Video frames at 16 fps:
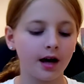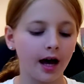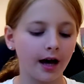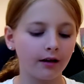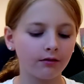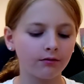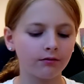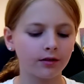
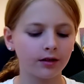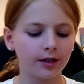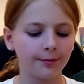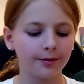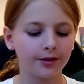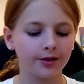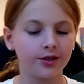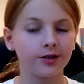I don't really
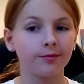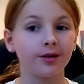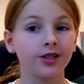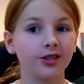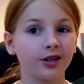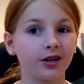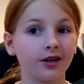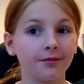put too
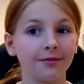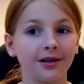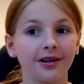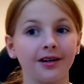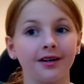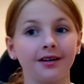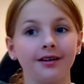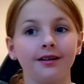much on
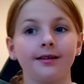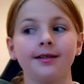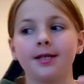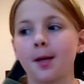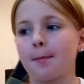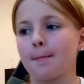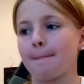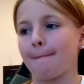
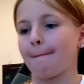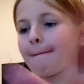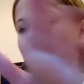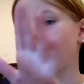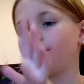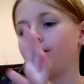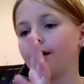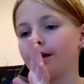because I
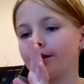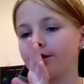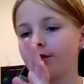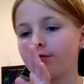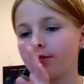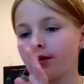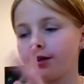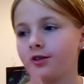don't like
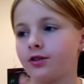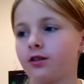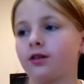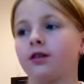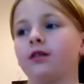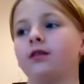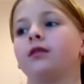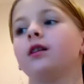too much
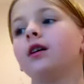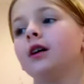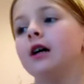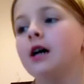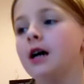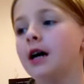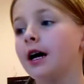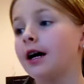on,
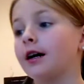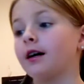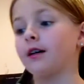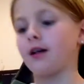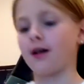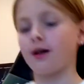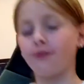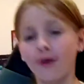and
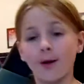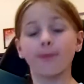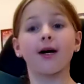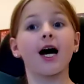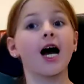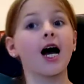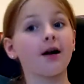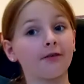if I'm
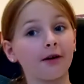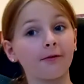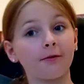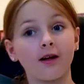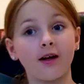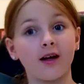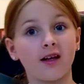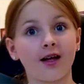ever
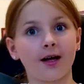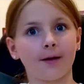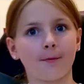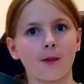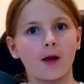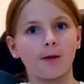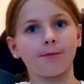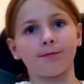feeling like
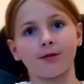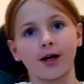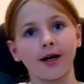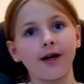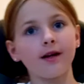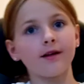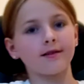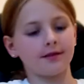
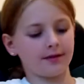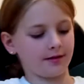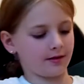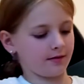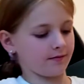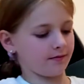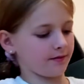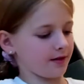bright,
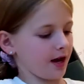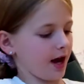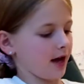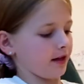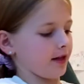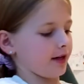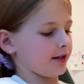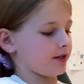
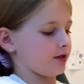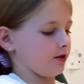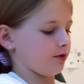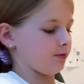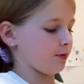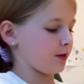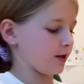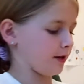I like
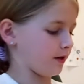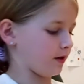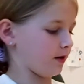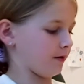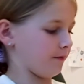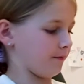to put